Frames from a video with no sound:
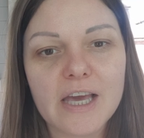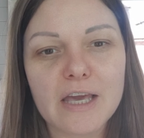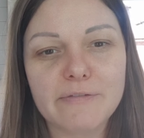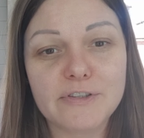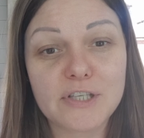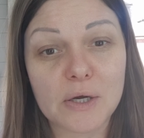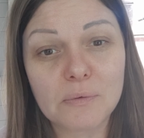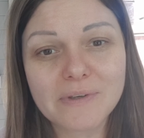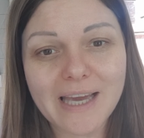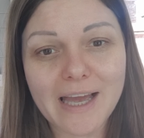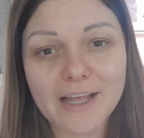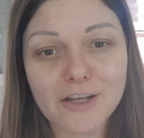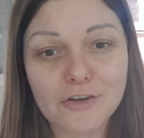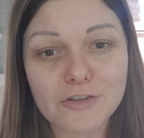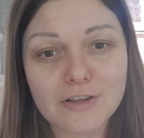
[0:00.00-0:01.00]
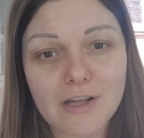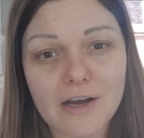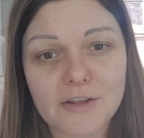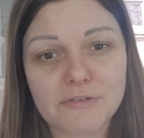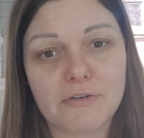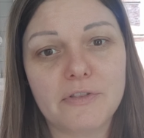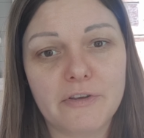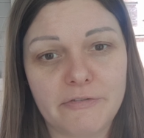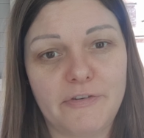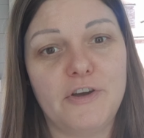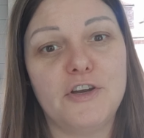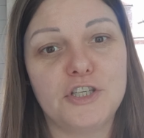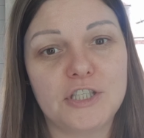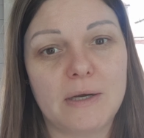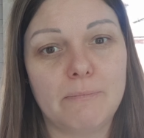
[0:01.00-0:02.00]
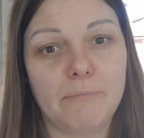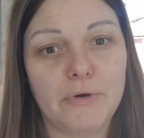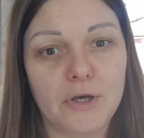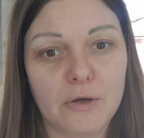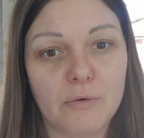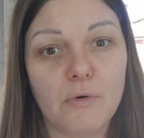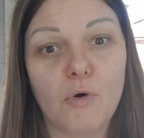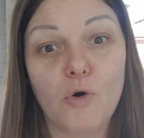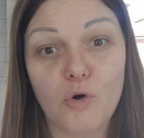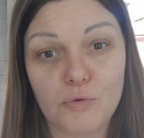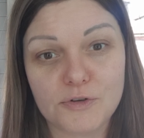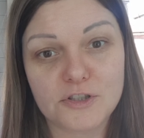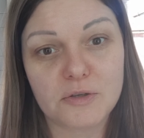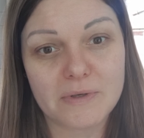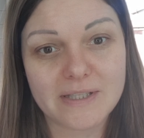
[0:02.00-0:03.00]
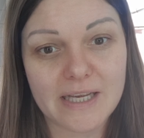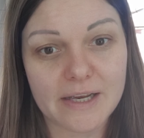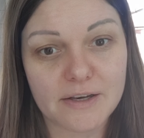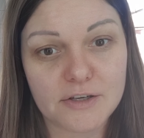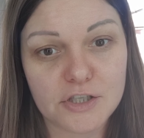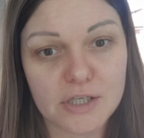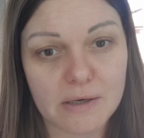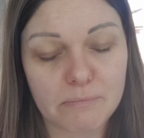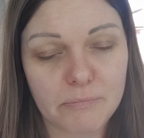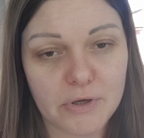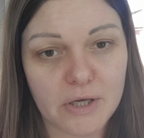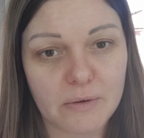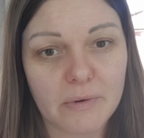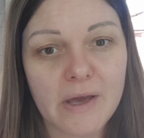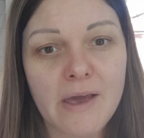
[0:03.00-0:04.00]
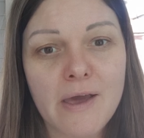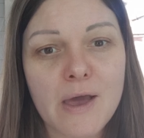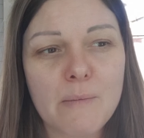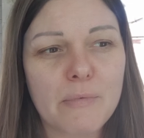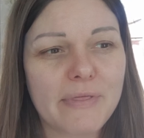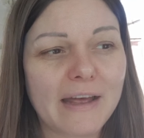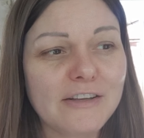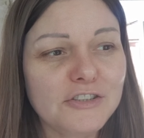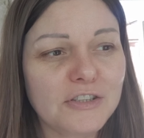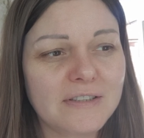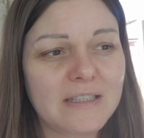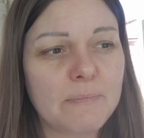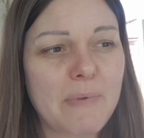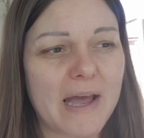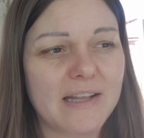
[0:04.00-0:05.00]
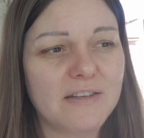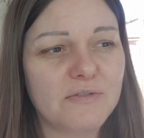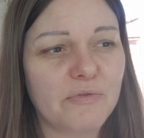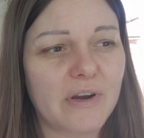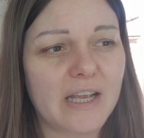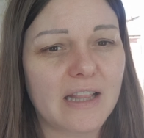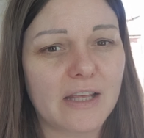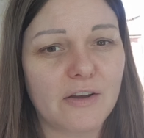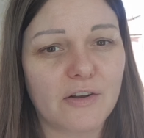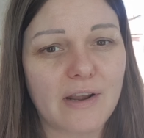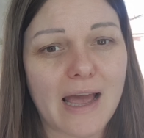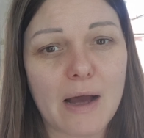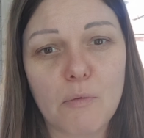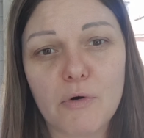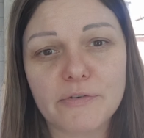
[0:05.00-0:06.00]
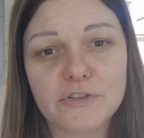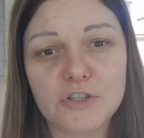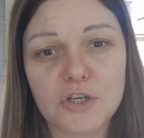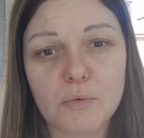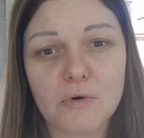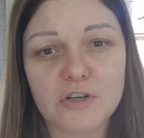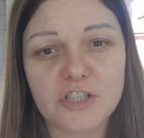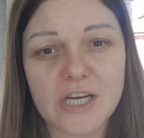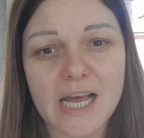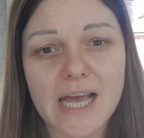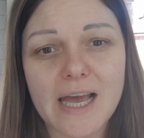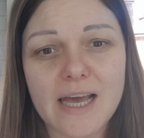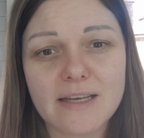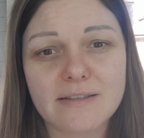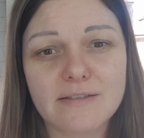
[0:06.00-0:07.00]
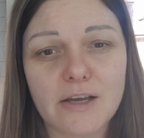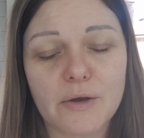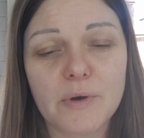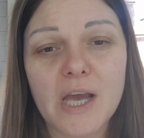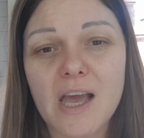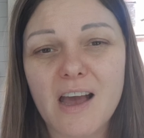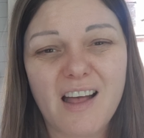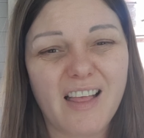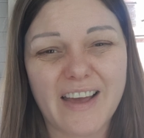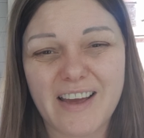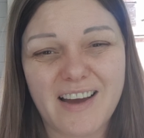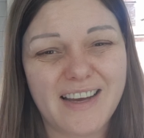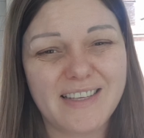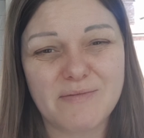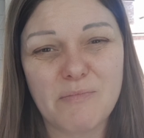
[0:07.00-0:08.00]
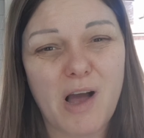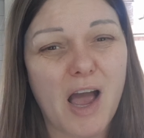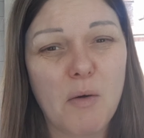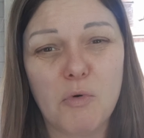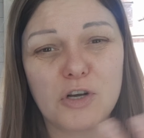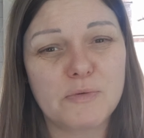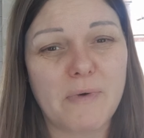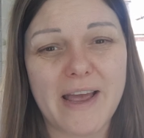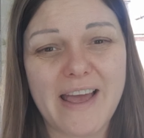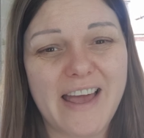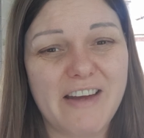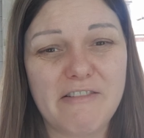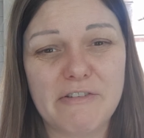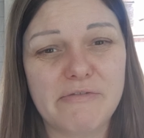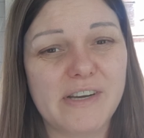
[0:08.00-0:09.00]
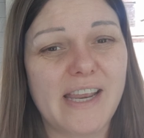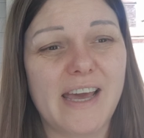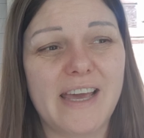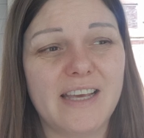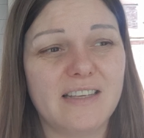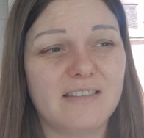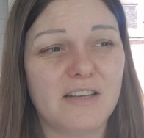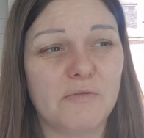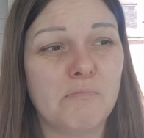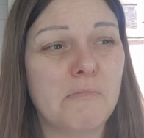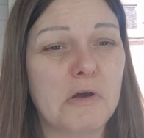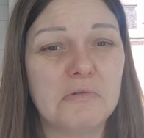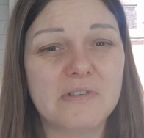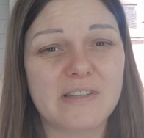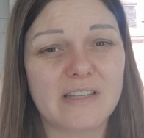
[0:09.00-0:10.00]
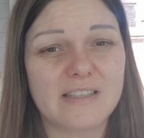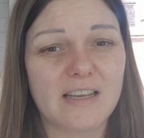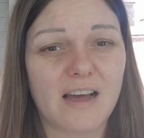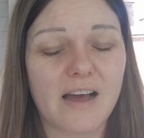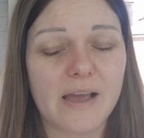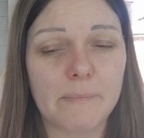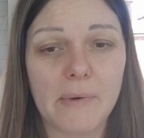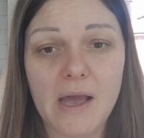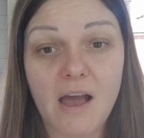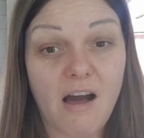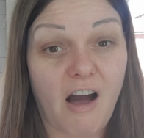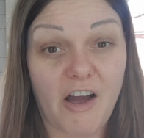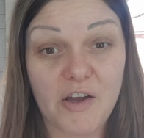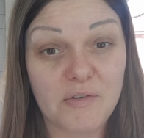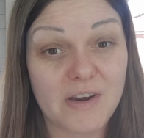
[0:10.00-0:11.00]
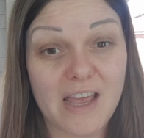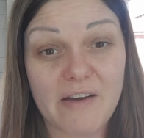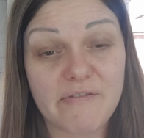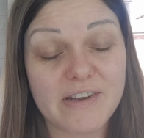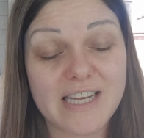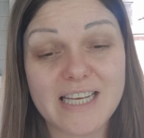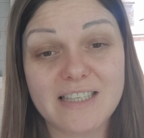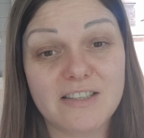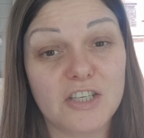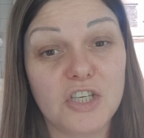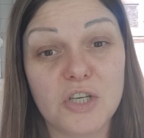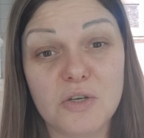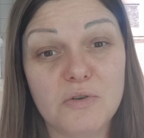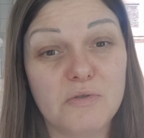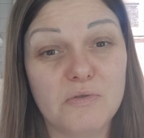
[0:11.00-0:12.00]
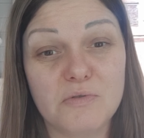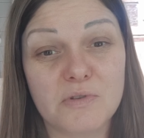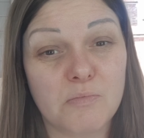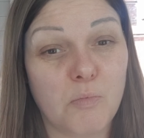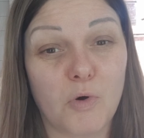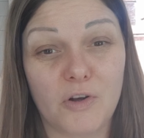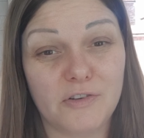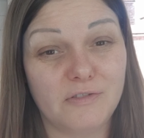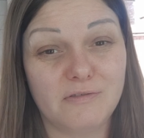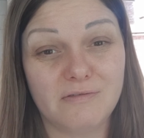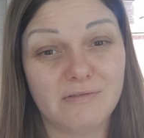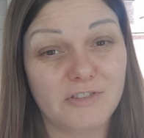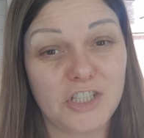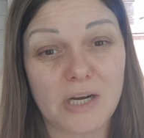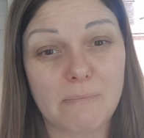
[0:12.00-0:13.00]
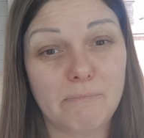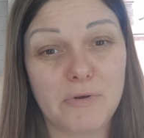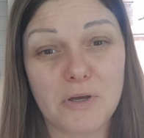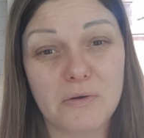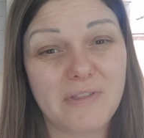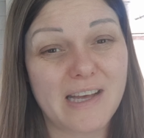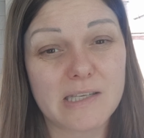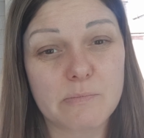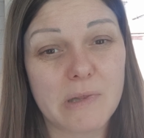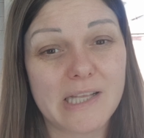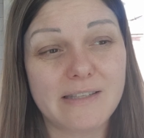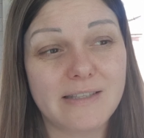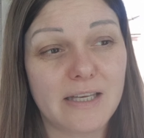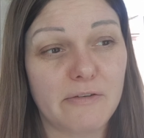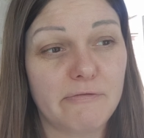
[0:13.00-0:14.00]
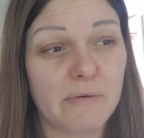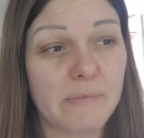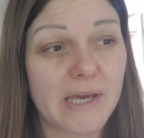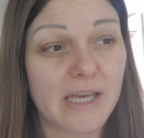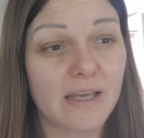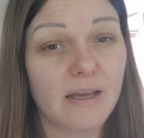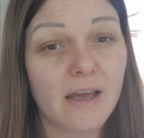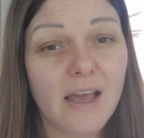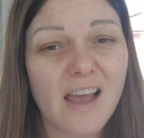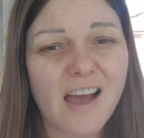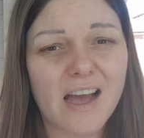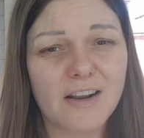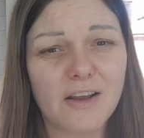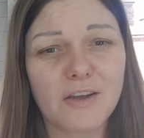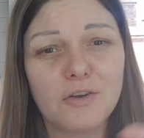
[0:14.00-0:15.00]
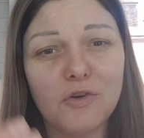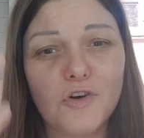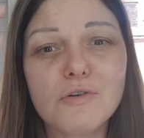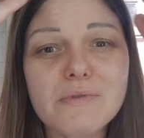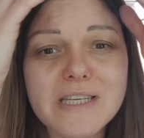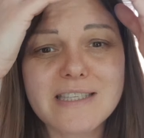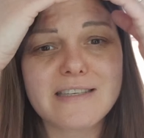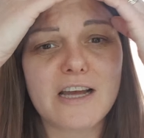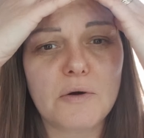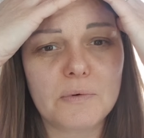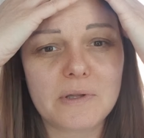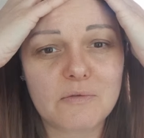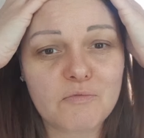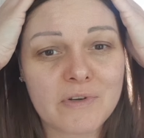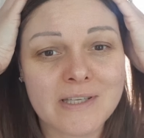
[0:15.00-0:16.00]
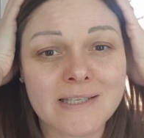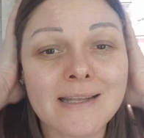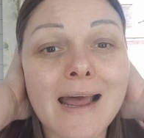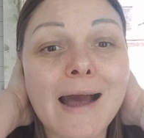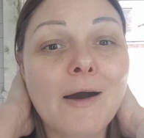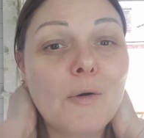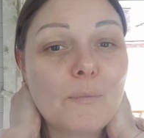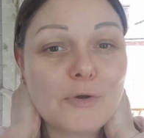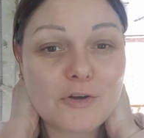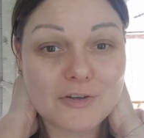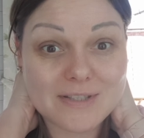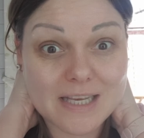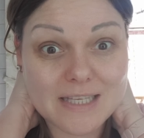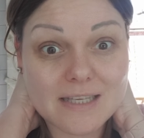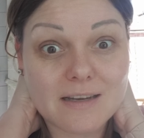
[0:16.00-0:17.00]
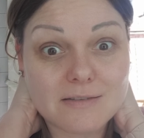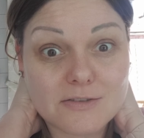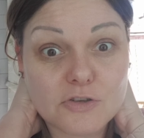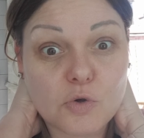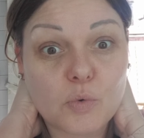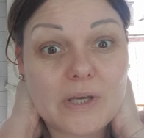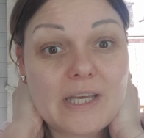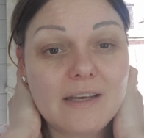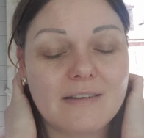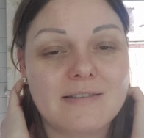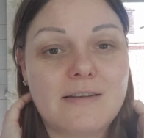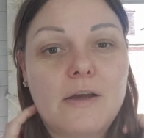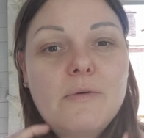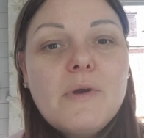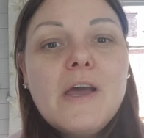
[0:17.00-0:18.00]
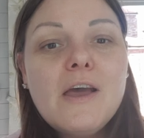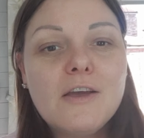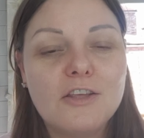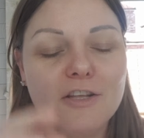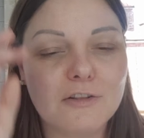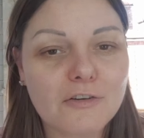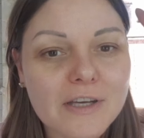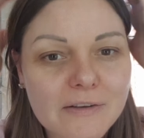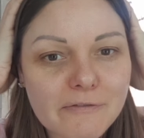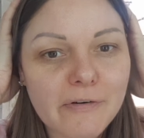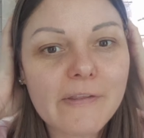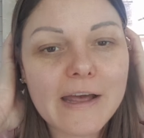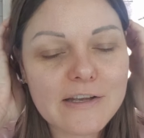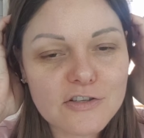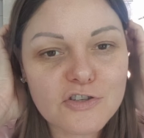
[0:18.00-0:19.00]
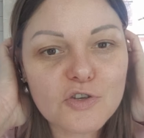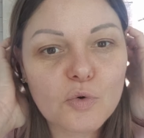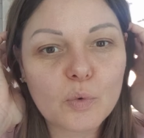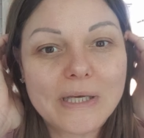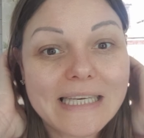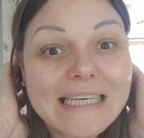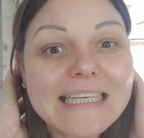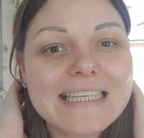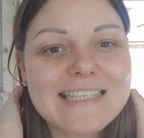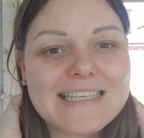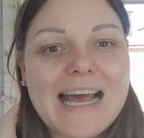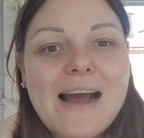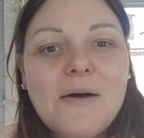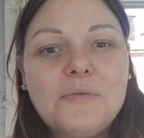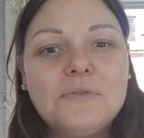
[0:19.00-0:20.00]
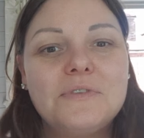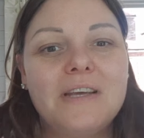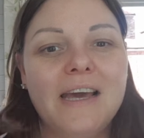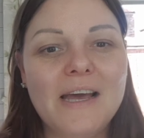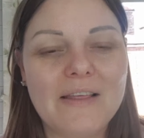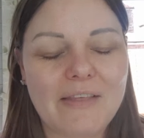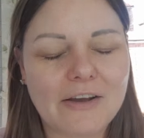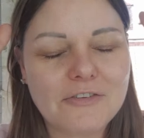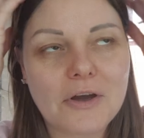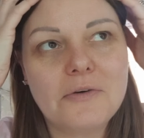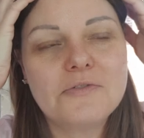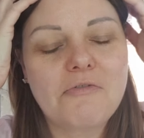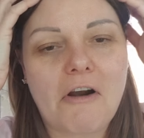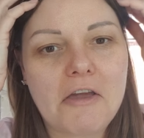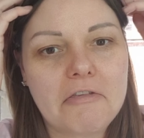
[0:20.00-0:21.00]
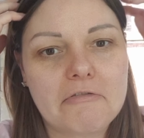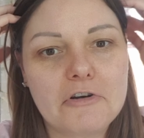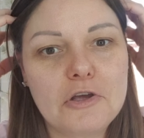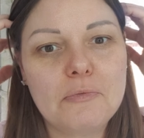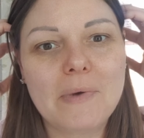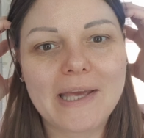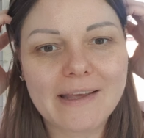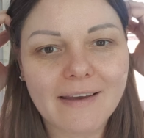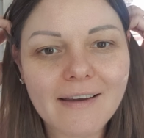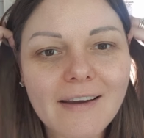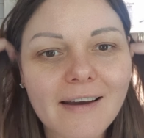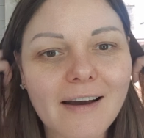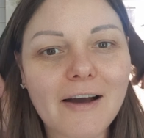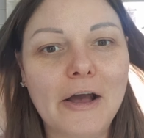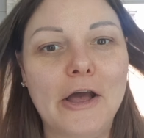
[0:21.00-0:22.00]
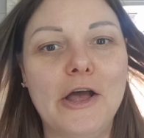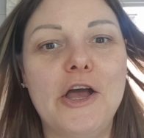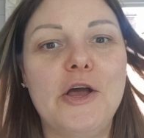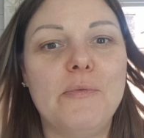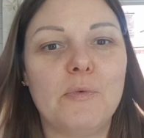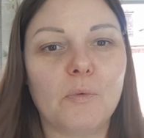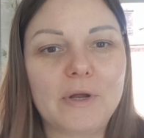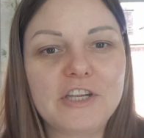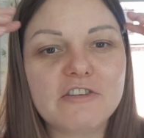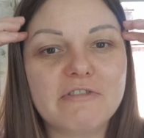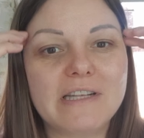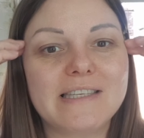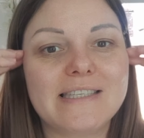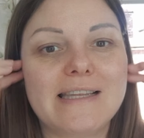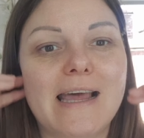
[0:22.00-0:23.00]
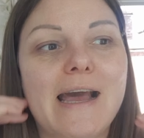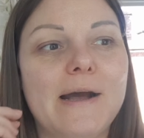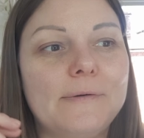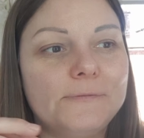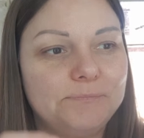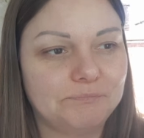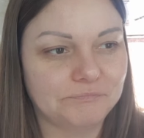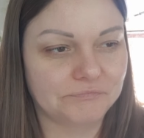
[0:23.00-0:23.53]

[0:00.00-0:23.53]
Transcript: If you don't get a good lather on the first shampoo, always do a second shampoo. But that just depends really on how often you wash your hair. So like I wash my hair every day. So most of the time I only ever need to use one shampoo, and that's plenty for me. And I can always tell when I'm rinsing it out because it does squeak. So you're looking for that squeaky sound that goes right through me when you're rinsing it out.